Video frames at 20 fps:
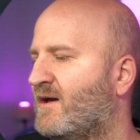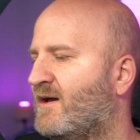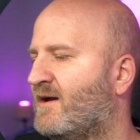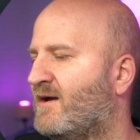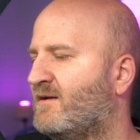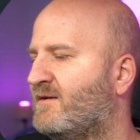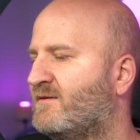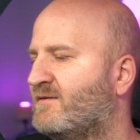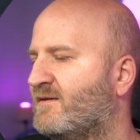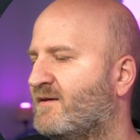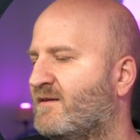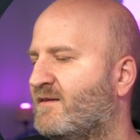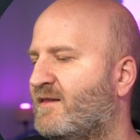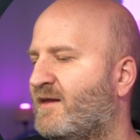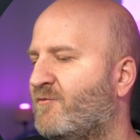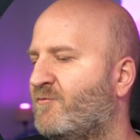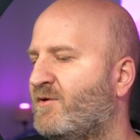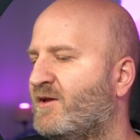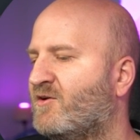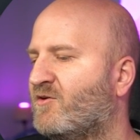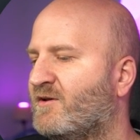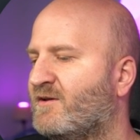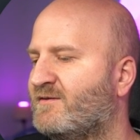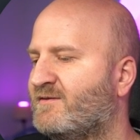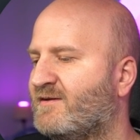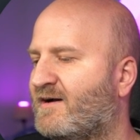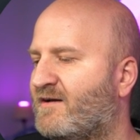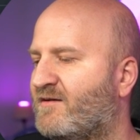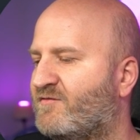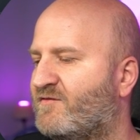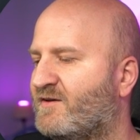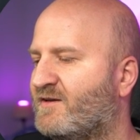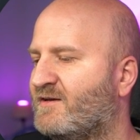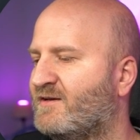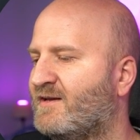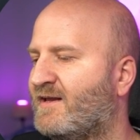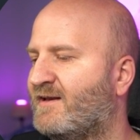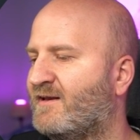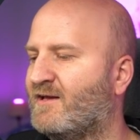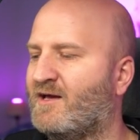And then we're gonna dive
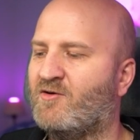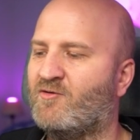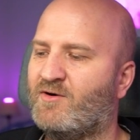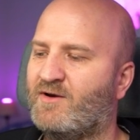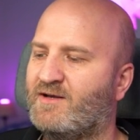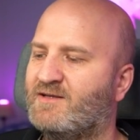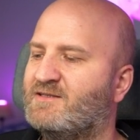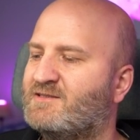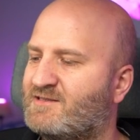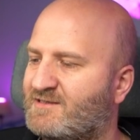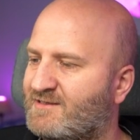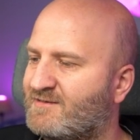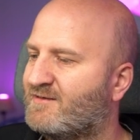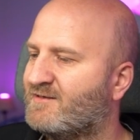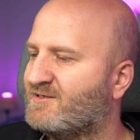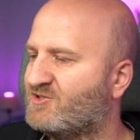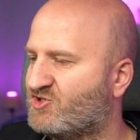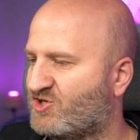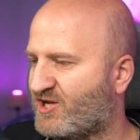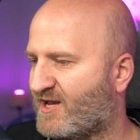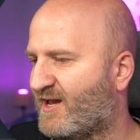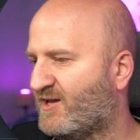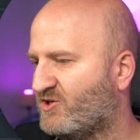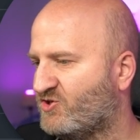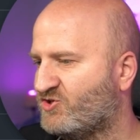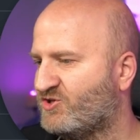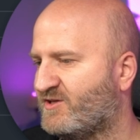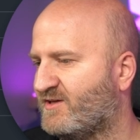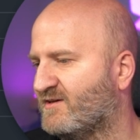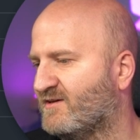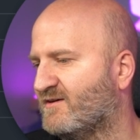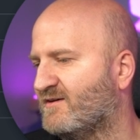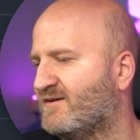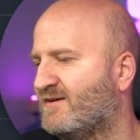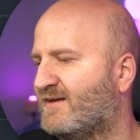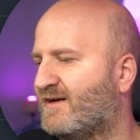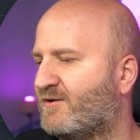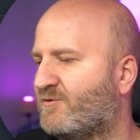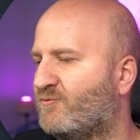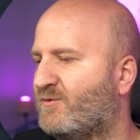in and I already see the change here.
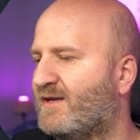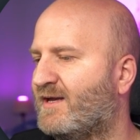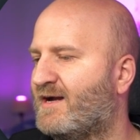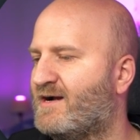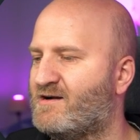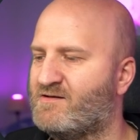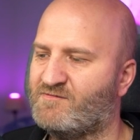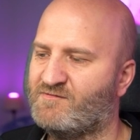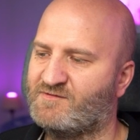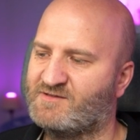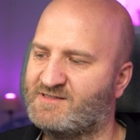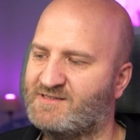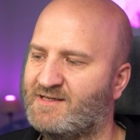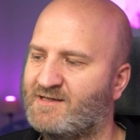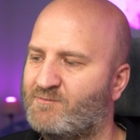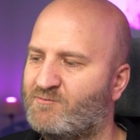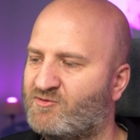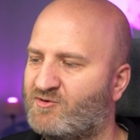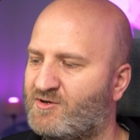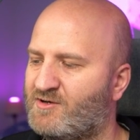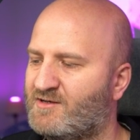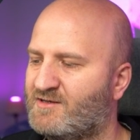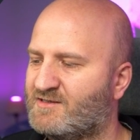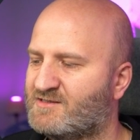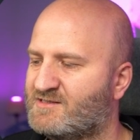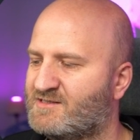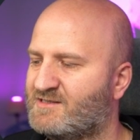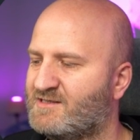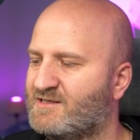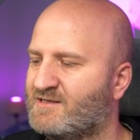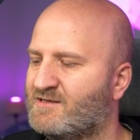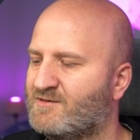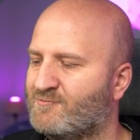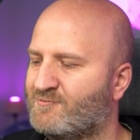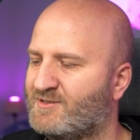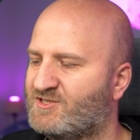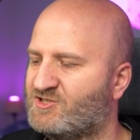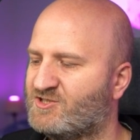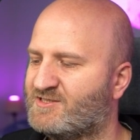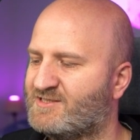Like we have still products here,
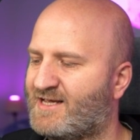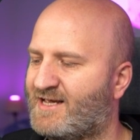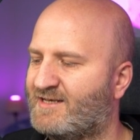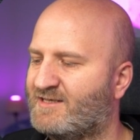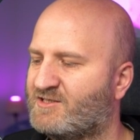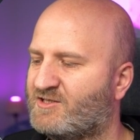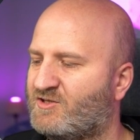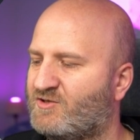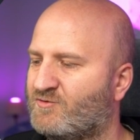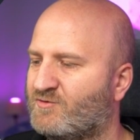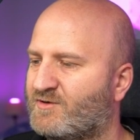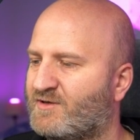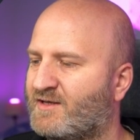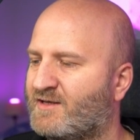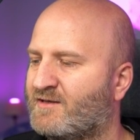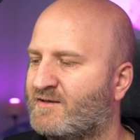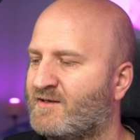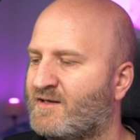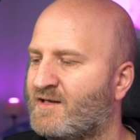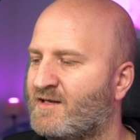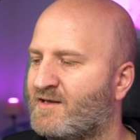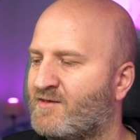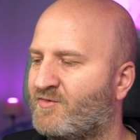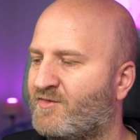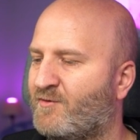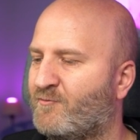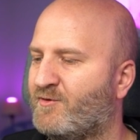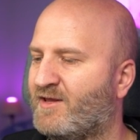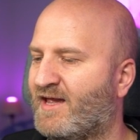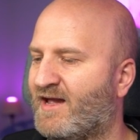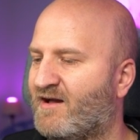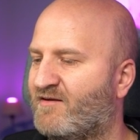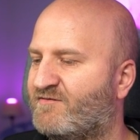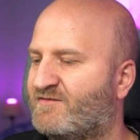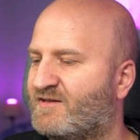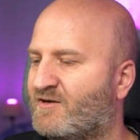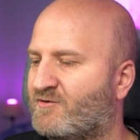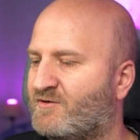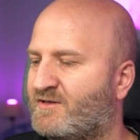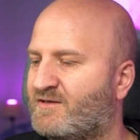which is enqueuing. Then we
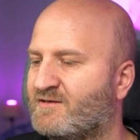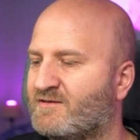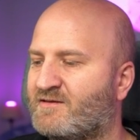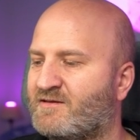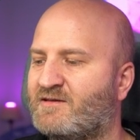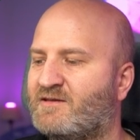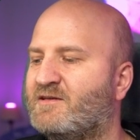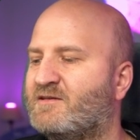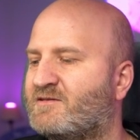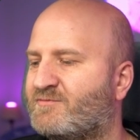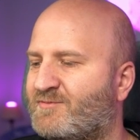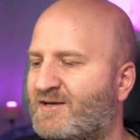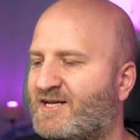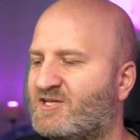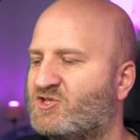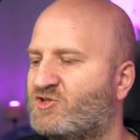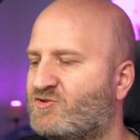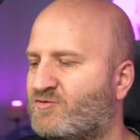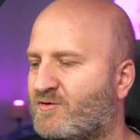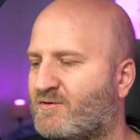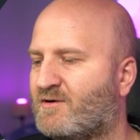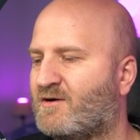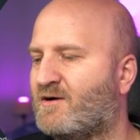have down here the dispatch to